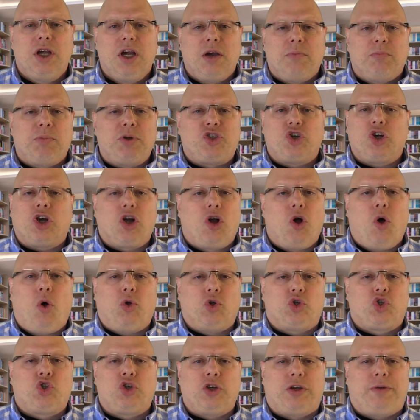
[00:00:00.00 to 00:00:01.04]
But your
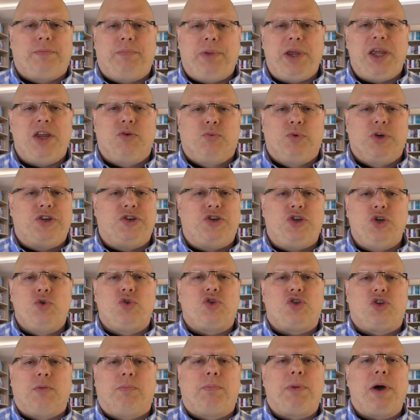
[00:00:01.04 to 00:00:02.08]
goal shouldn't be to
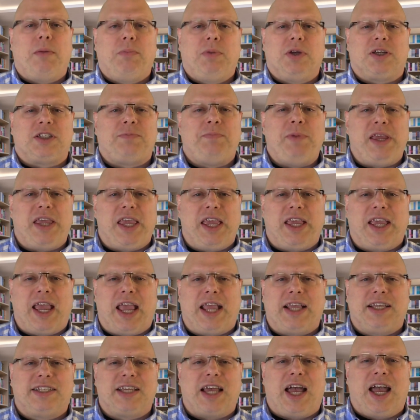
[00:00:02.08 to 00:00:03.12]
reduce your public speaking
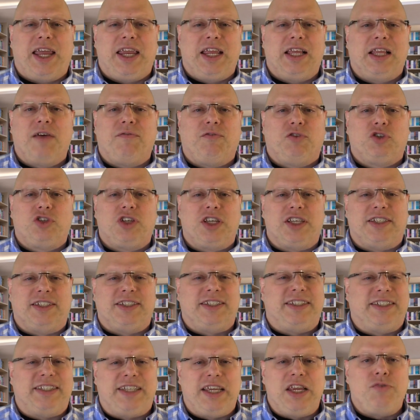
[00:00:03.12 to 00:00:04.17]
anxiety level to
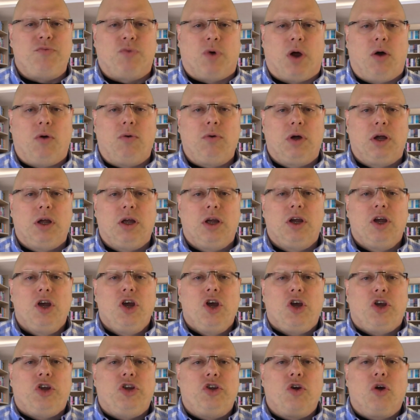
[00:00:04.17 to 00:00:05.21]
0.
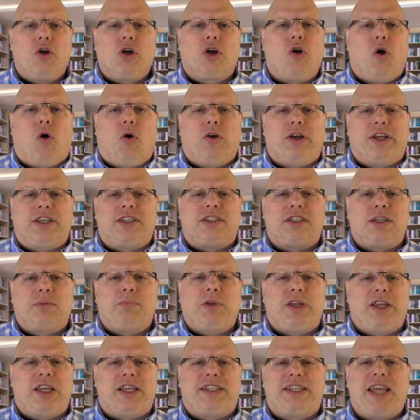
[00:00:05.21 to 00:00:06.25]
Your goal is
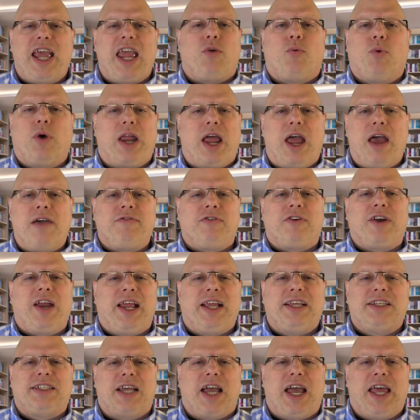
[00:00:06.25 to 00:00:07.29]
simply to take whatever
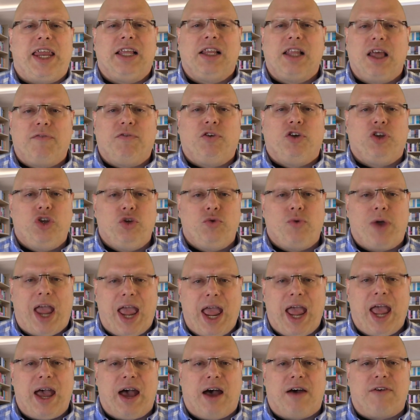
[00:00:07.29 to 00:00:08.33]
anxiety level you
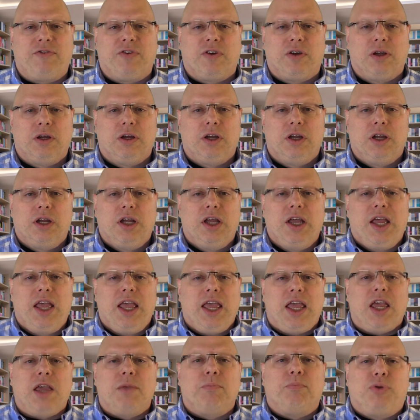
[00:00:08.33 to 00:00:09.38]
have,
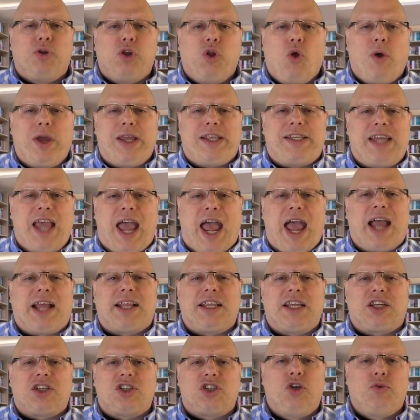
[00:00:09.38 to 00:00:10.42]
employ
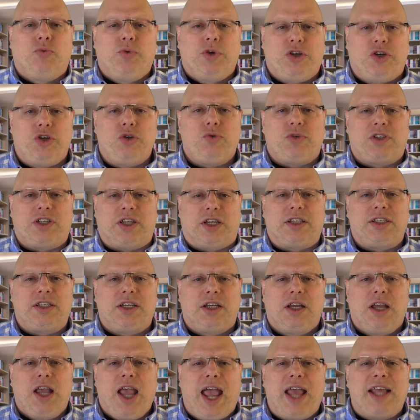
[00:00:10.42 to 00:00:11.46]
tactics to reduce it,
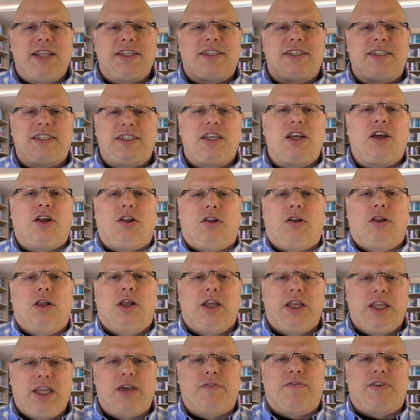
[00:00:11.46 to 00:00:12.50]
and still
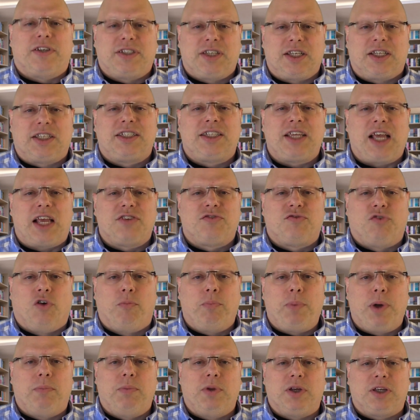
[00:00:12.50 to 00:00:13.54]
give a successful
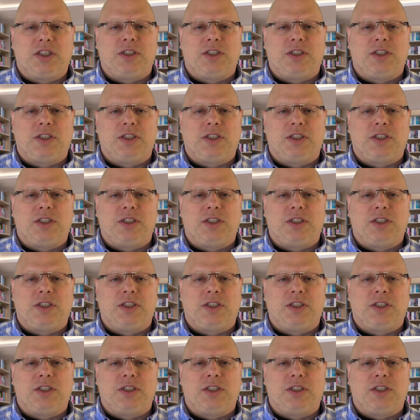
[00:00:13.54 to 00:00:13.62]
public